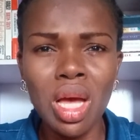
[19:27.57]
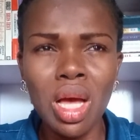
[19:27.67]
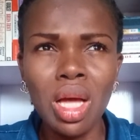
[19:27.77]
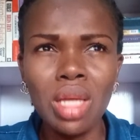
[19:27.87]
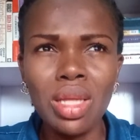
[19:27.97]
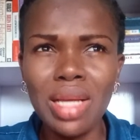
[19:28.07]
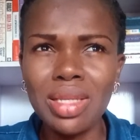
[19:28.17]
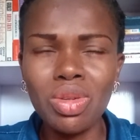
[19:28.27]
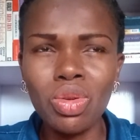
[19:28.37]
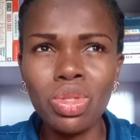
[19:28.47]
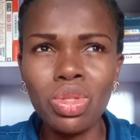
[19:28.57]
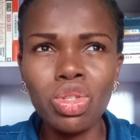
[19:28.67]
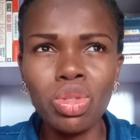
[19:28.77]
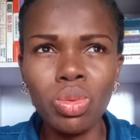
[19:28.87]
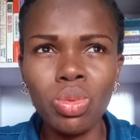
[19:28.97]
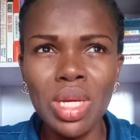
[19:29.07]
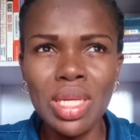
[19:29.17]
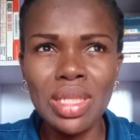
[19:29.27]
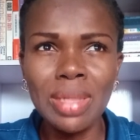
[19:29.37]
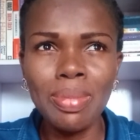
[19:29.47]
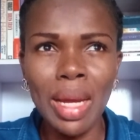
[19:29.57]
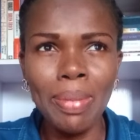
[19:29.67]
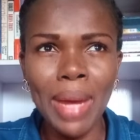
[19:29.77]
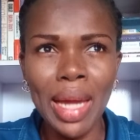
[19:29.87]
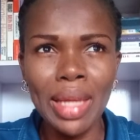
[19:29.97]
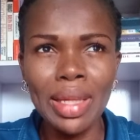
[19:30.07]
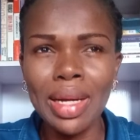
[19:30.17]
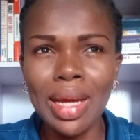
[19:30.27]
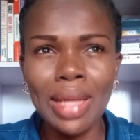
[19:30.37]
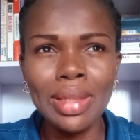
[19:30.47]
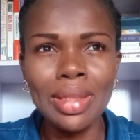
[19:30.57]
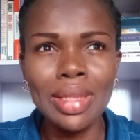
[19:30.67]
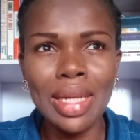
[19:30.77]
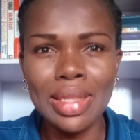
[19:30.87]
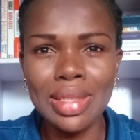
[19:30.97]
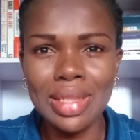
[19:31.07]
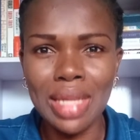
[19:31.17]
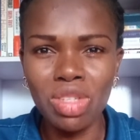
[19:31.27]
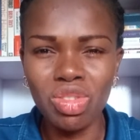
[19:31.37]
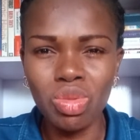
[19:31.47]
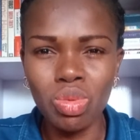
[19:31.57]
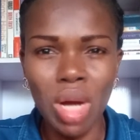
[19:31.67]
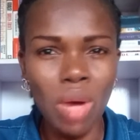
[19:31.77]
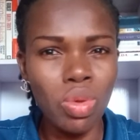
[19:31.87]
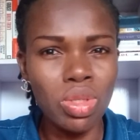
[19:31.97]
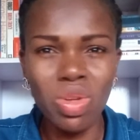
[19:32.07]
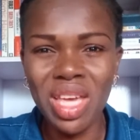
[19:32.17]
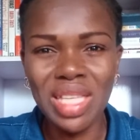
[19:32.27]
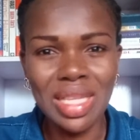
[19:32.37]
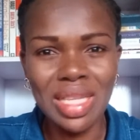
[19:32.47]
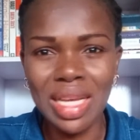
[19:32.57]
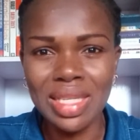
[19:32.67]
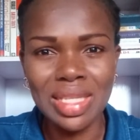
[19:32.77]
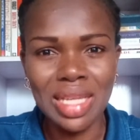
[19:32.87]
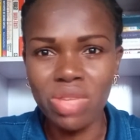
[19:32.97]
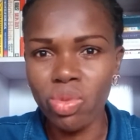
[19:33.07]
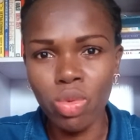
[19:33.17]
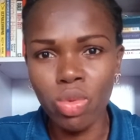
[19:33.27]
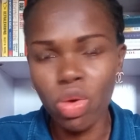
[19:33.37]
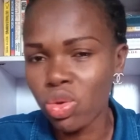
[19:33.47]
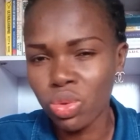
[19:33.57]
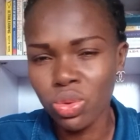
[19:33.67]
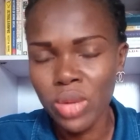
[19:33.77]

that condition raised in my mind that I needed answers to. I was not getting the answers from Google.